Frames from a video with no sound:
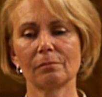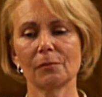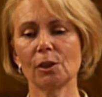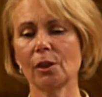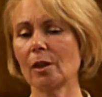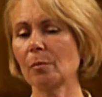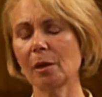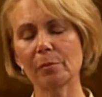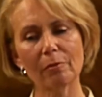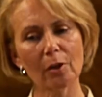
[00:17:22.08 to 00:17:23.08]
You know, they might
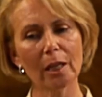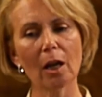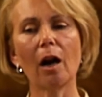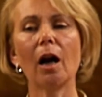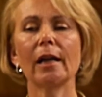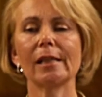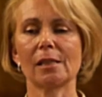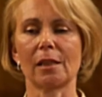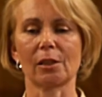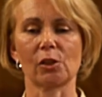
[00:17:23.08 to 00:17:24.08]
be very kind,
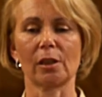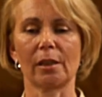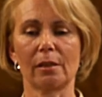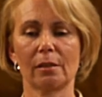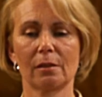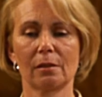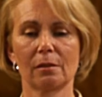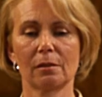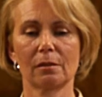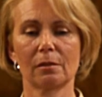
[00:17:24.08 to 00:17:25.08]
actually,
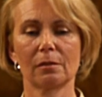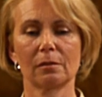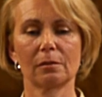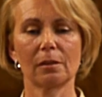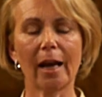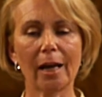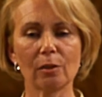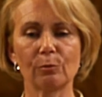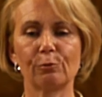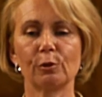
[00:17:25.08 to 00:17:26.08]

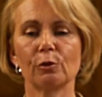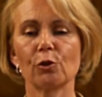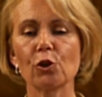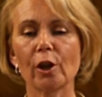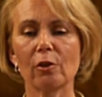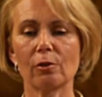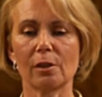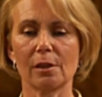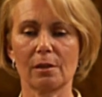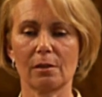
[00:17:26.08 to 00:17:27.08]
helpful,
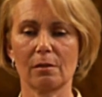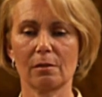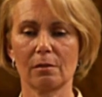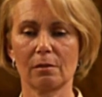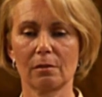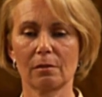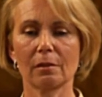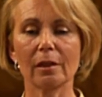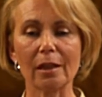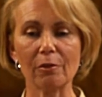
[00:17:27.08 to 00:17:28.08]
generous,
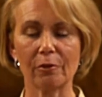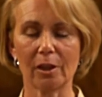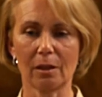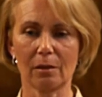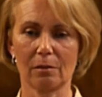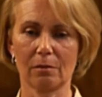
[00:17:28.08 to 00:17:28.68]
giving,